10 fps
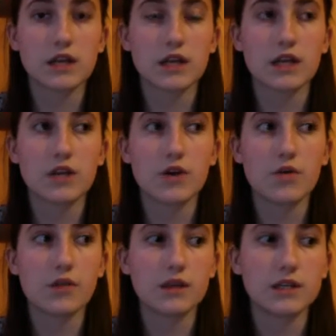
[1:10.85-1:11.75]
and I know
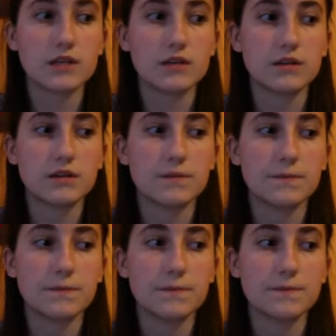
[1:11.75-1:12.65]
that
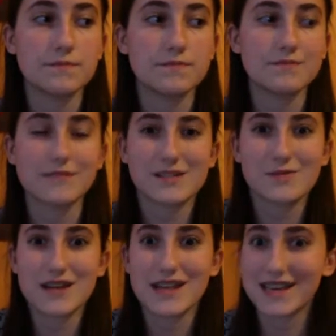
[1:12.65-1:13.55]
it's
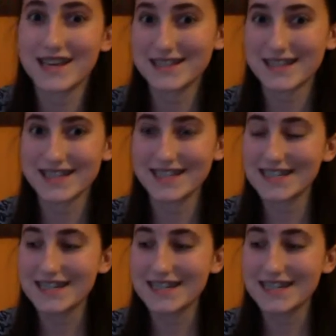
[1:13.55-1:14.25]
what I like,